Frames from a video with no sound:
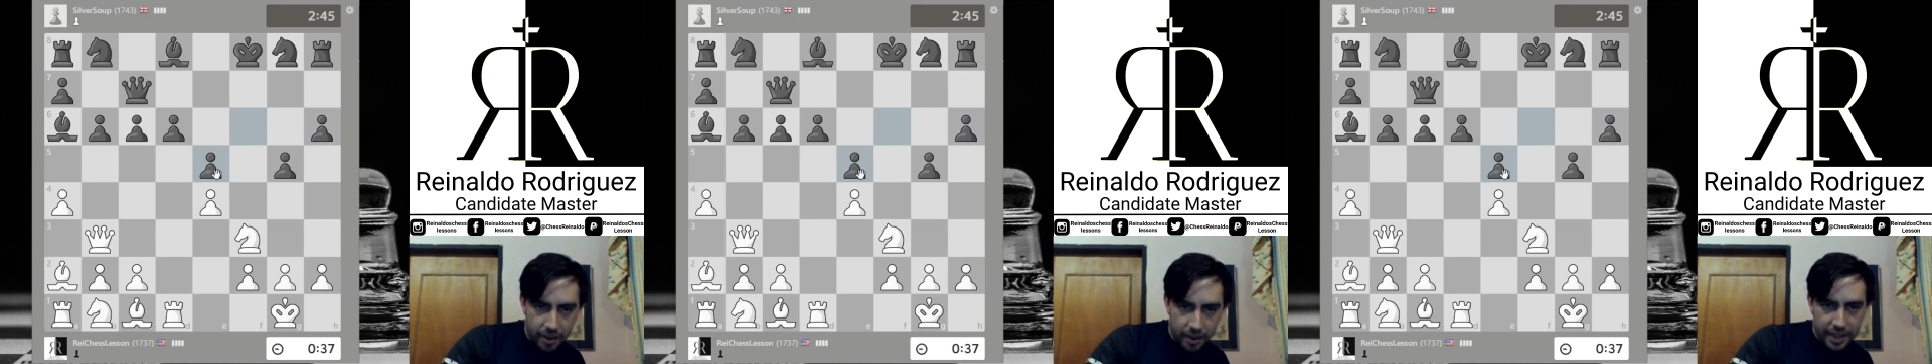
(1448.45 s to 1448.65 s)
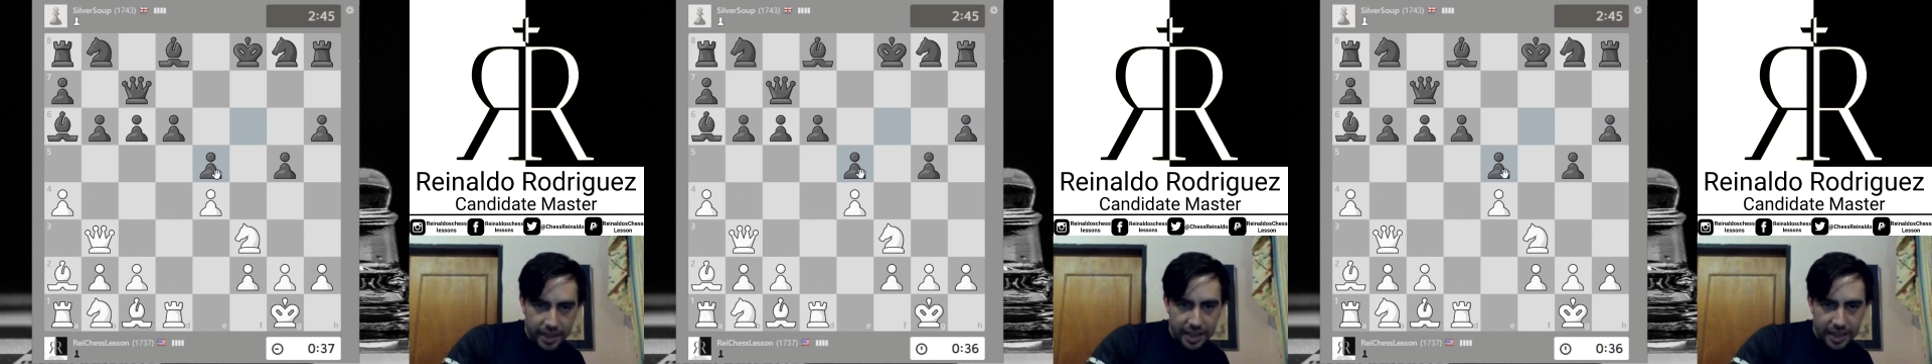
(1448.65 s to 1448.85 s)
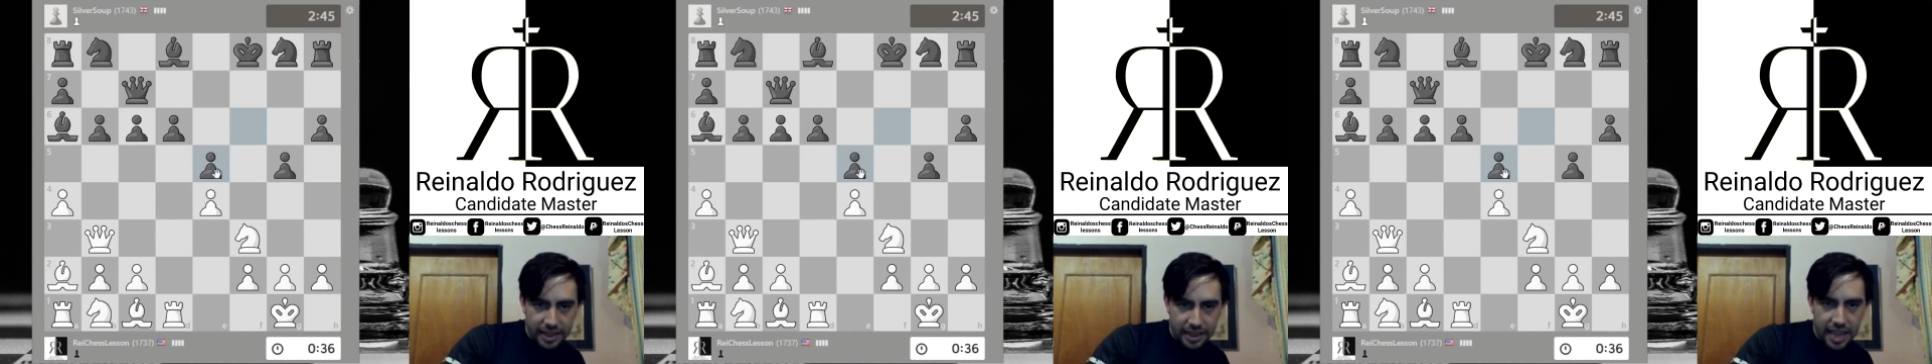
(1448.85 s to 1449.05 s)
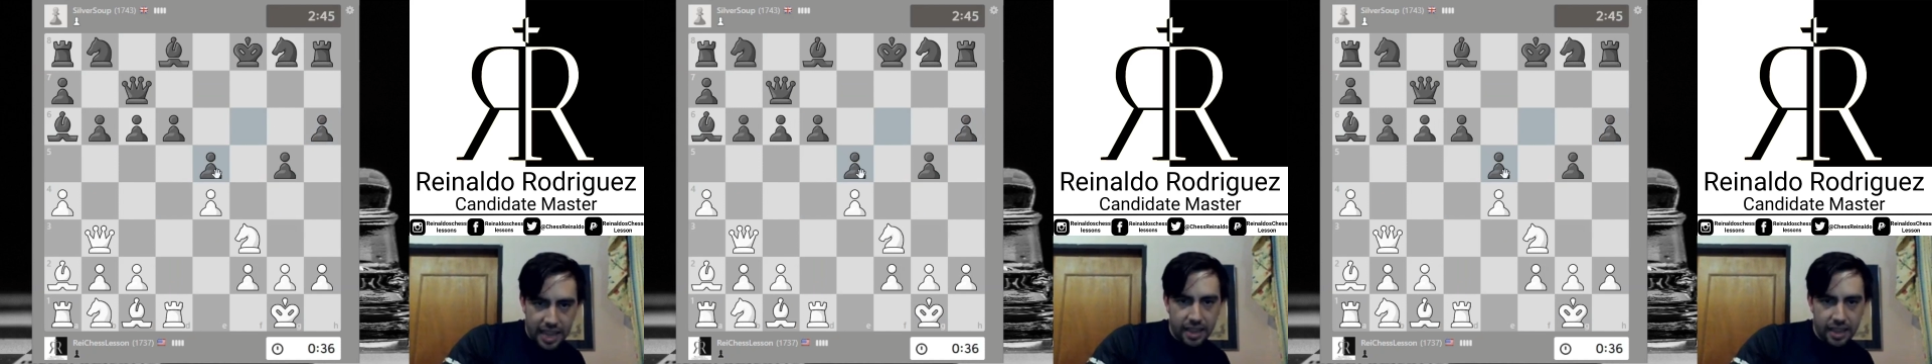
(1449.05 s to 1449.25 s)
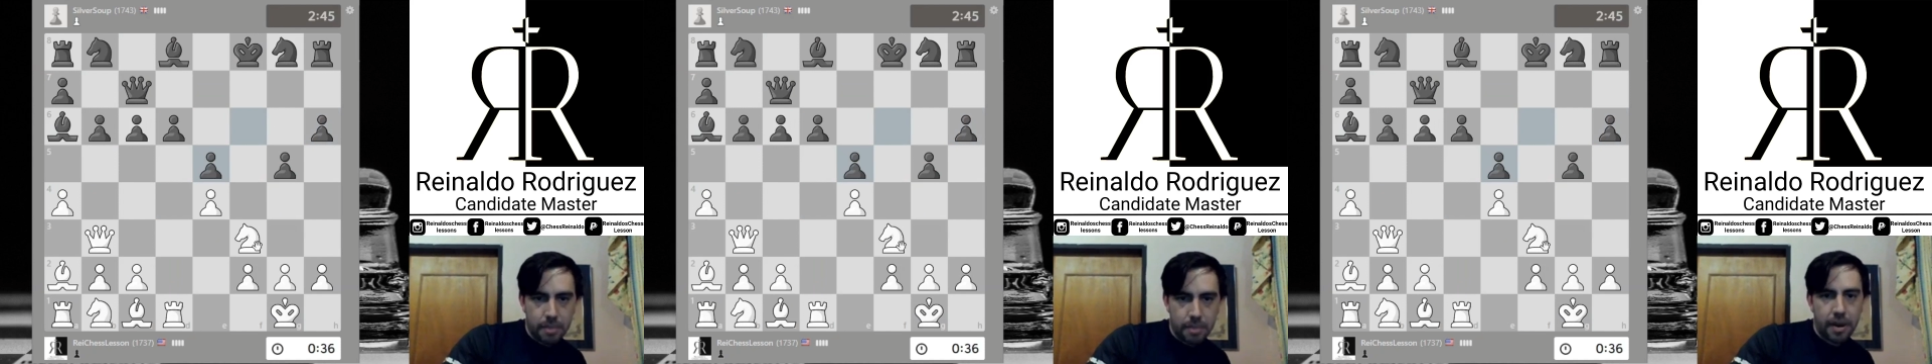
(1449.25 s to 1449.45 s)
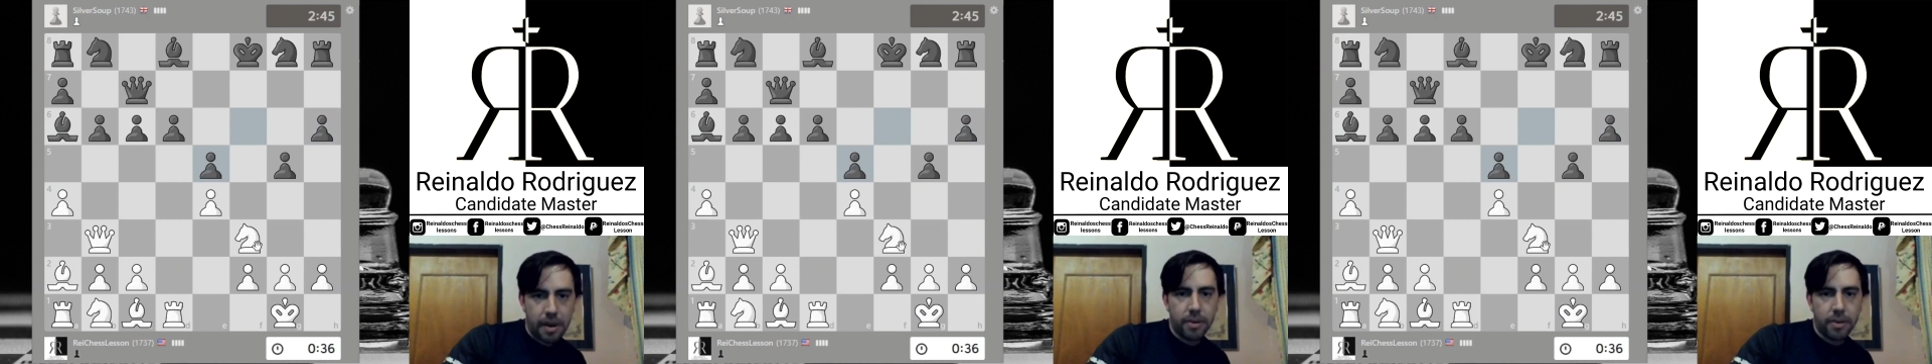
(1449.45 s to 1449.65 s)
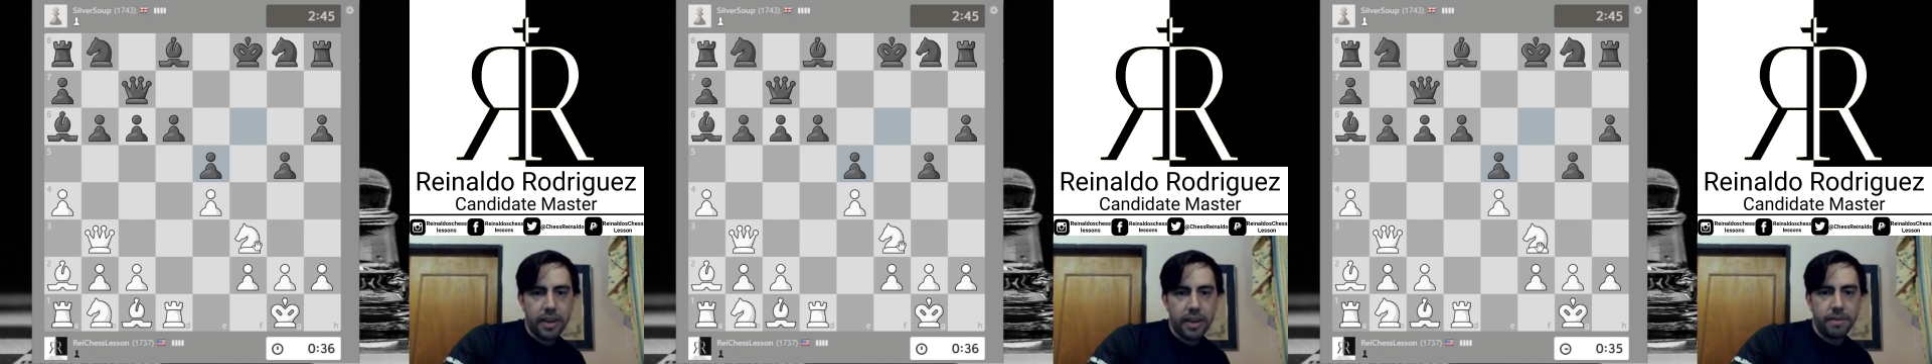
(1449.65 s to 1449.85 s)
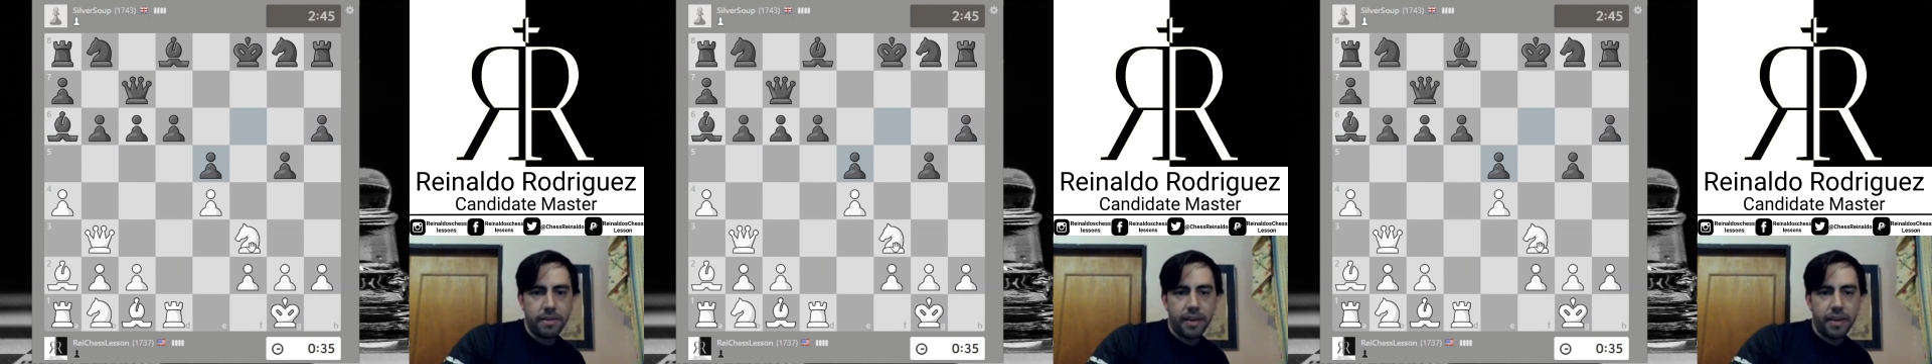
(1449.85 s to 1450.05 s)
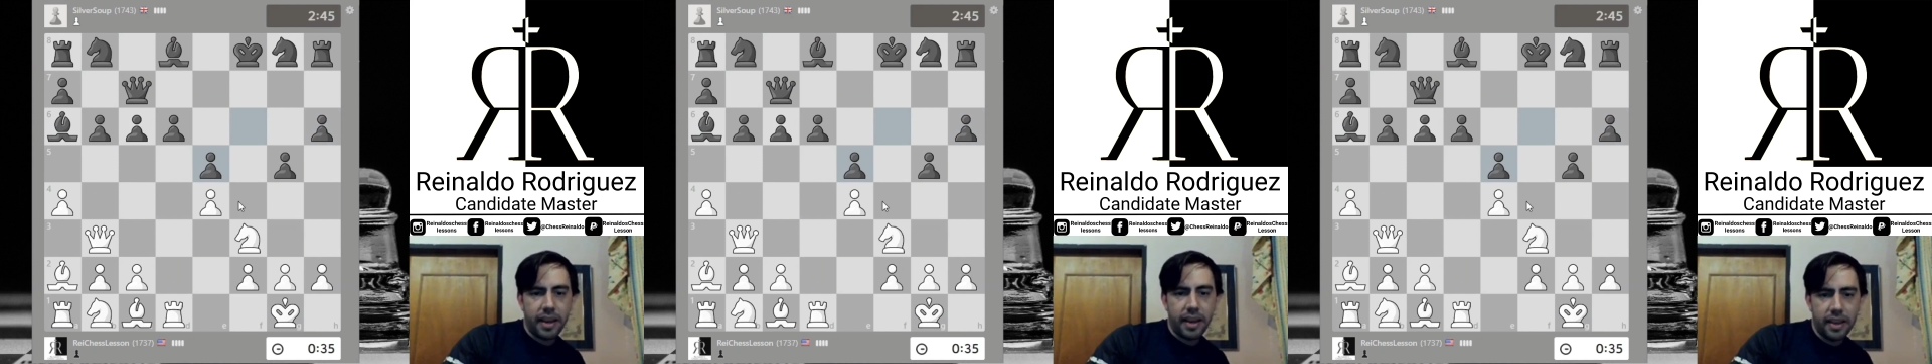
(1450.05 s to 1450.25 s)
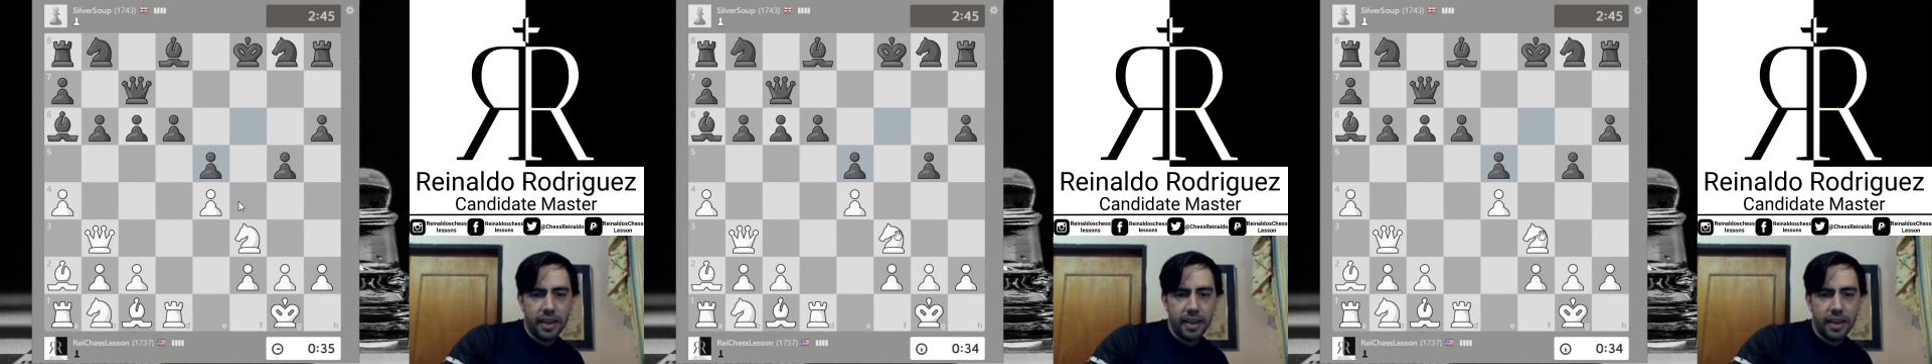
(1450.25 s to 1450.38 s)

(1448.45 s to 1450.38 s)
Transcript: I can take the pawn on e5,